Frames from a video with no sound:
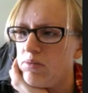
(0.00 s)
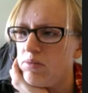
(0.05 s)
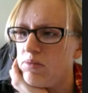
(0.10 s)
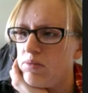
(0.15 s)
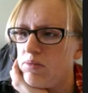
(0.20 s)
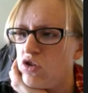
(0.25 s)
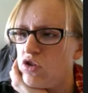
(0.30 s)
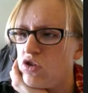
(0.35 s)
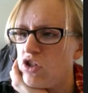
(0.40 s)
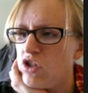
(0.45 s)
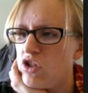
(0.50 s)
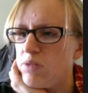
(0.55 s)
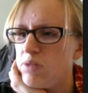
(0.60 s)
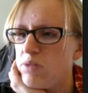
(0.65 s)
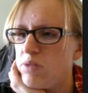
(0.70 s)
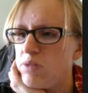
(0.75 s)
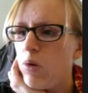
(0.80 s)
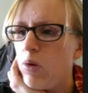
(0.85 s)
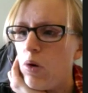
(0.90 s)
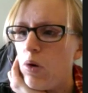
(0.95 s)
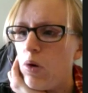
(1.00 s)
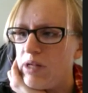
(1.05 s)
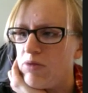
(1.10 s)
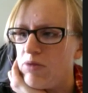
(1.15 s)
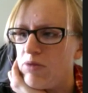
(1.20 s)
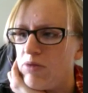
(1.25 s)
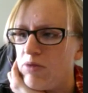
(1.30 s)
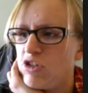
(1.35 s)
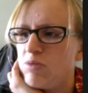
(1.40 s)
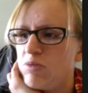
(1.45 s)
just polling,
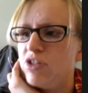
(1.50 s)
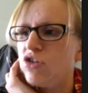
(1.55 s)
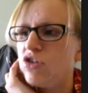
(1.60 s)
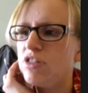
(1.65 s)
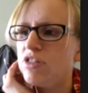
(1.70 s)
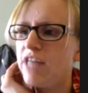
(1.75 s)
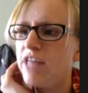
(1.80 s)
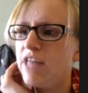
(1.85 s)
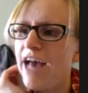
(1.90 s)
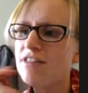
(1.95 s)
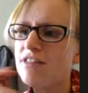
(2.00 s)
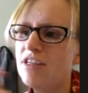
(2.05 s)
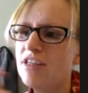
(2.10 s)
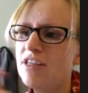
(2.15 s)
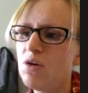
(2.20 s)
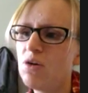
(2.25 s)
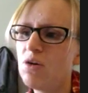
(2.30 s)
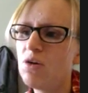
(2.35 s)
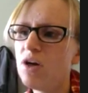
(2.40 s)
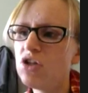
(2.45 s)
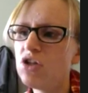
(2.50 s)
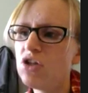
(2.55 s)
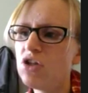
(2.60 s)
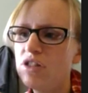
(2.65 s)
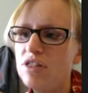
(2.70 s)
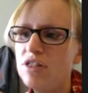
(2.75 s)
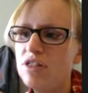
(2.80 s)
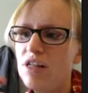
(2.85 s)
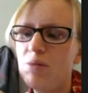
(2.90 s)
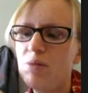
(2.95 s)
which means they're just asking questions,
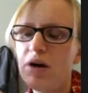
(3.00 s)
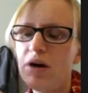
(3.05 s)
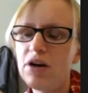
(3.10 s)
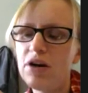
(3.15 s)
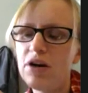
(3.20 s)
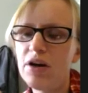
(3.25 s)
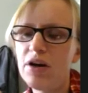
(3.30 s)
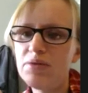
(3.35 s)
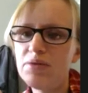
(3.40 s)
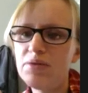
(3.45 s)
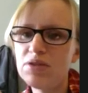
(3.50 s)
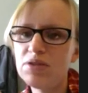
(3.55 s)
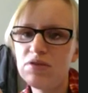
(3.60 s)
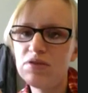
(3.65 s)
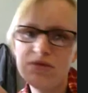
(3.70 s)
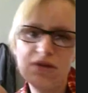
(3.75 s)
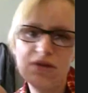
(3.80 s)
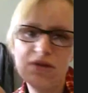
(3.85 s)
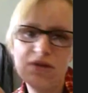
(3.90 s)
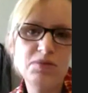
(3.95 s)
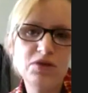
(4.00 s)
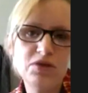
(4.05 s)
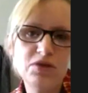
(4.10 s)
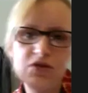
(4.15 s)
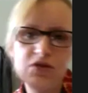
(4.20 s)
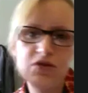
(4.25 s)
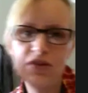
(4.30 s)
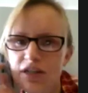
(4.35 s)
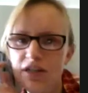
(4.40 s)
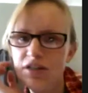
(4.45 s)
and that's part of
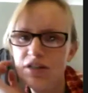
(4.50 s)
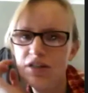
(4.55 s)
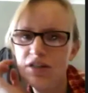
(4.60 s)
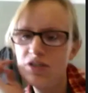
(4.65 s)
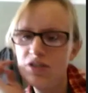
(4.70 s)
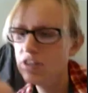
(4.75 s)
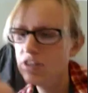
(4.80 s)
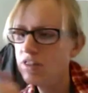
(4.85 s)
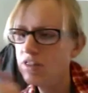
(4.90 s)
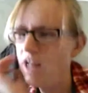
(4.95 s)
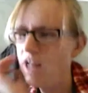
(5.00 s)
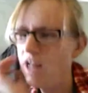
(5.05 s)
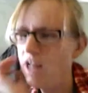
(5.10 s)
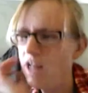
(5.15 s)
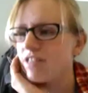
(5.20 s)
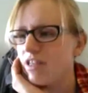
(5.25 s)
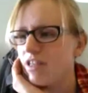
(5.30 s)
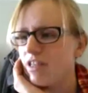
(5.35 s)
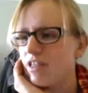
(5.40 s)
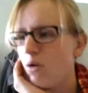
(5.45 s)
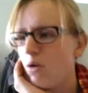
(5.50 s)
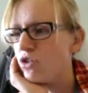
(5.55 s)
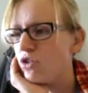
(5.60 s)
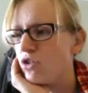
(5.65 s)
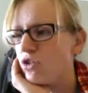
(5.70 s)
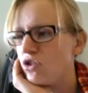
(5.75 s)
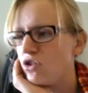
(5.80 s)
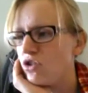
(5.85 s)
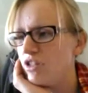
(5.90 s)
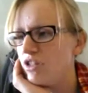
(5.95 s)
observing is just asking
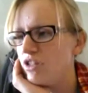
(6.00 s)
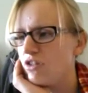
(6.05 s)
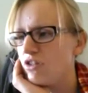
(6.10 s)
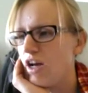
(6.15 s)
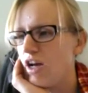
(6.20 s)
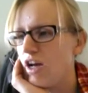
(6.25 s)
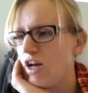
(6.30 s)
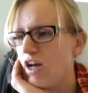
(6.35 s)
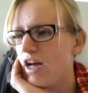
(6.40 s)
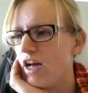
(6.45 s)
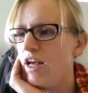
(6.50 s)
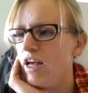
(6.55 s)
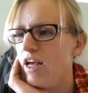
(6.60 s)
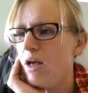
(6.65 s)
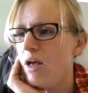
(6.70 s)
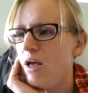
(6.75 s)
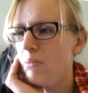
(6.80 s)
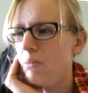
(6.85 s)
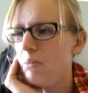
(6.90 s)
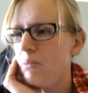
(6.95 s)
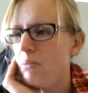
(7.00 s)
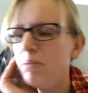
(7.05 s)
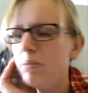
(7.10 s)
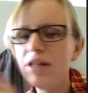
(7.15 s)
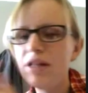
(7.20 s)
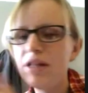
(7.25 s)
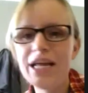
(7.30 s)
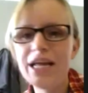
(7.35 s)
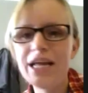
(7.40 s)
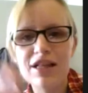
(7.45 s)
questions. You're not
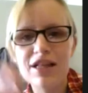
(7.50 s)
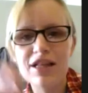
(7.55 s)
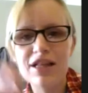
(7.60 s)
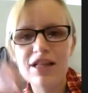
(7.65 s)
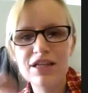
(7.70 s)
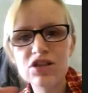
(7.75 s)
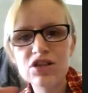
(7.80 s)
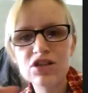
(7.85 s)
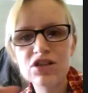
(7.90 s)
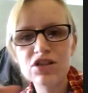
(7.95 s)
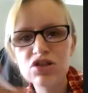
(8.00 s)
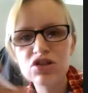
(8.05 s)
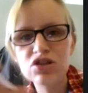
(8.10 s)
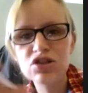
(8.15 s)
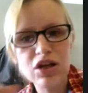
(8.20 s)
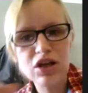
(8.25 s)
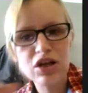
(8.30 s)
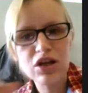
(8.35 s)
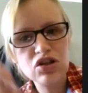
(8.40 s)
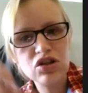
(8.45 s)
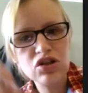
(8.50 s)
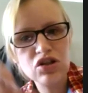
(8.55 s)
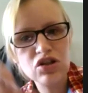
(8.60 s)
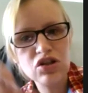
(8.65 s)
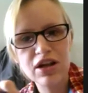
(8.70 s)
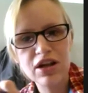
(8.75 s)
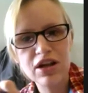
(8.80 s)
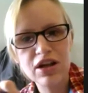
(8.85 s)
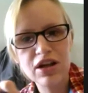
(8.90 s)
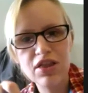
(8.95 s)
manipulating the situation or
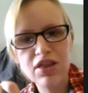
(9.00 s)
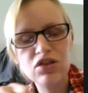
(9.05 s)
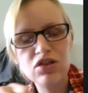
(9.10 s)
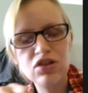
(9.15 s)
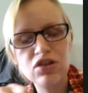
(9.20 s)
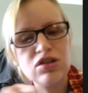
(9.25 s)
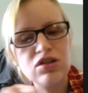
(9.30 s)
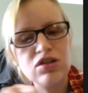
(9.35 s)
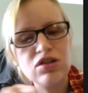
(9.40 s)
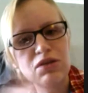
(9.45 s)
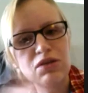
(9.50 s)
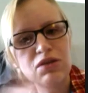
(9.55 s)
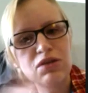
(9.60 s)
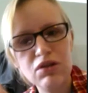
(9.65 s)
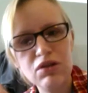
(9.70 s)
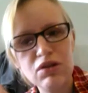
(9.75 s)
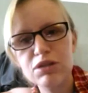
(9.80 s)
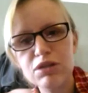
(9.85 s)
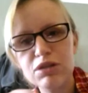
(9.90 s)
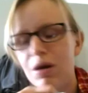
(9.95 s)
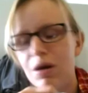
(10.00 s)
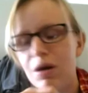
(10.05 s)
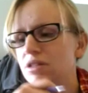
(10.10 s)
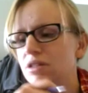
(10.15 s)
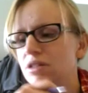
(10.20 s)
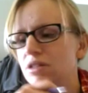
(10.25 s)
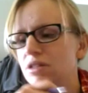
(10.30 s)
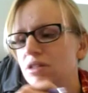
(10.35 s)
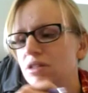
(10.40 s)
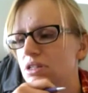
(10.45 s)
anything to see what the response
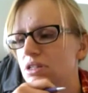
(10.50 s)
is.